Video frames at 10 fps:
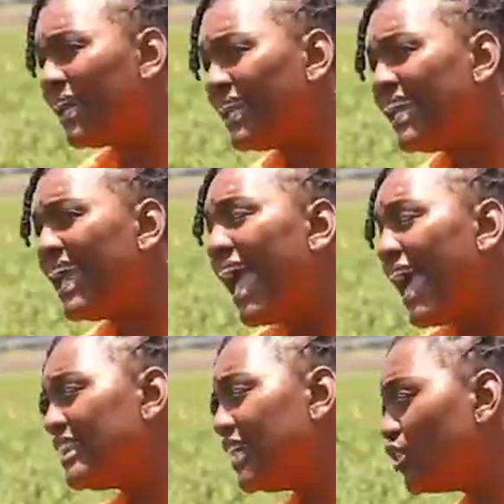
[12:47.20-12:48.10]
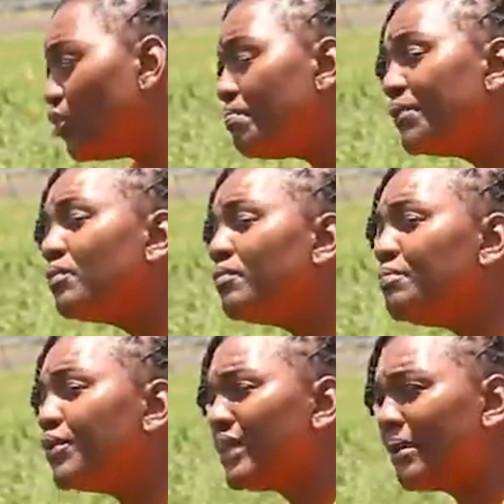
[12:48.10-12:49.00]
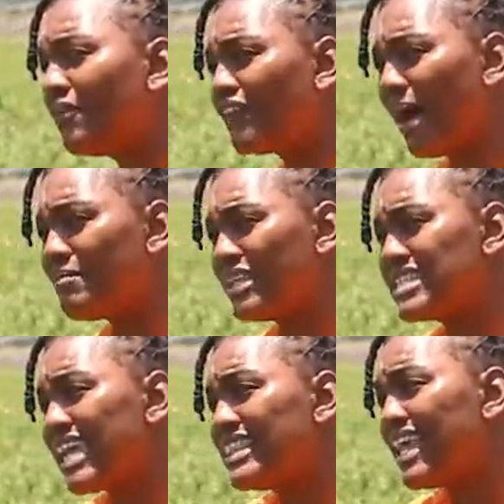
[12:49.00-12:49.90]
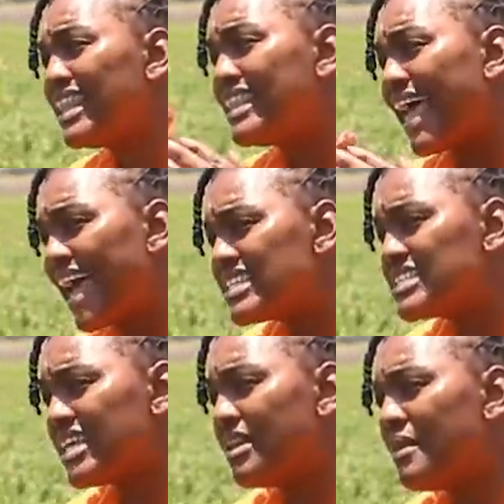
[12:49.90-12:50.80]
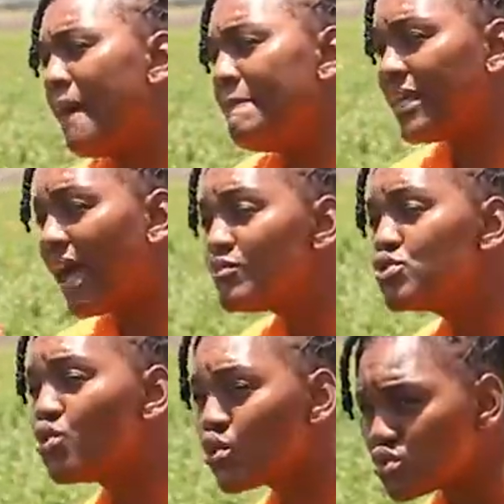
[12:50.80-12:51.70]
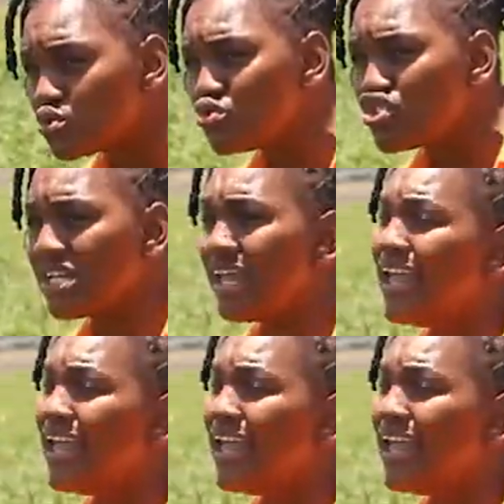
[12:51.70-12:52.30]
quickly, and there's no build up of carbonates, and then that then becomes your solution